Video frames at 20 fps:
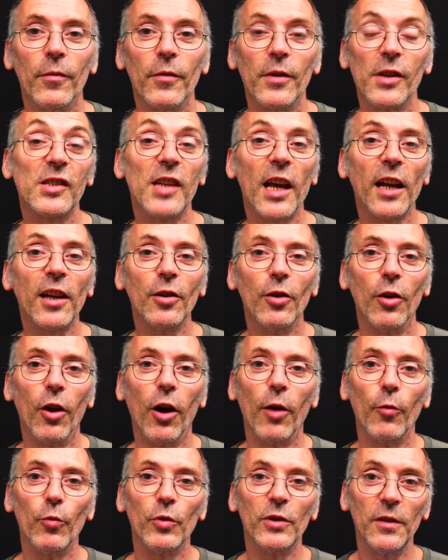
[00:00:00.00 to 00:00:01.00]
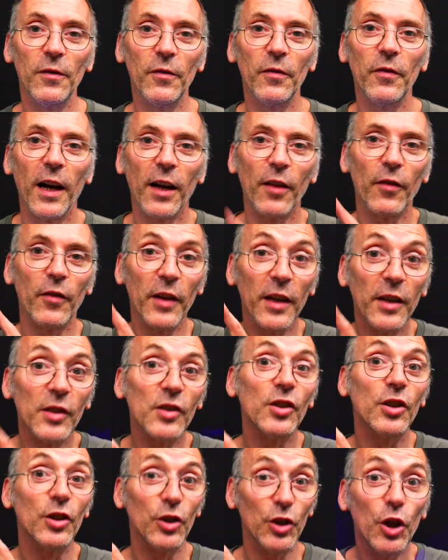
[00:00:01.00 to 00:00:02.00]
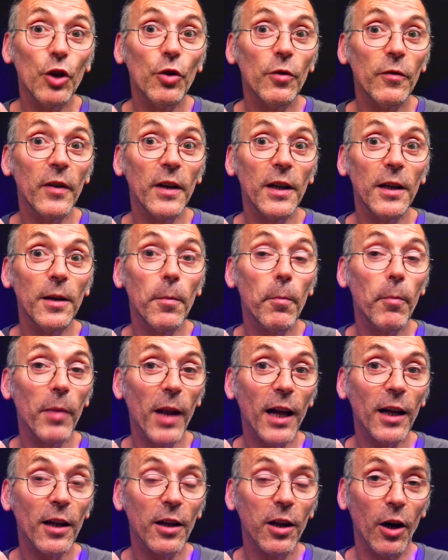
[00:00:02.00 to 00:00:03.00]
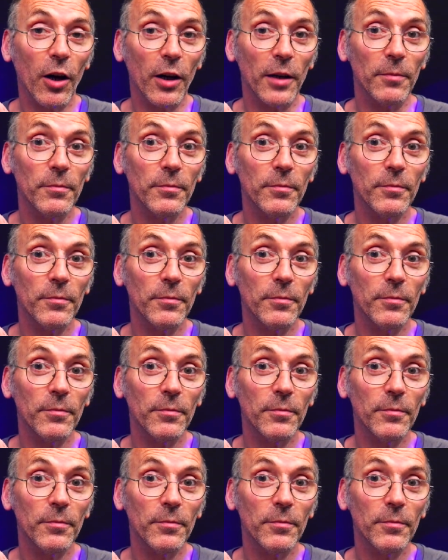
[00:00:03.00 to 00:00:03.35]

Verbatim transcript: The second light was in fact this UV black light.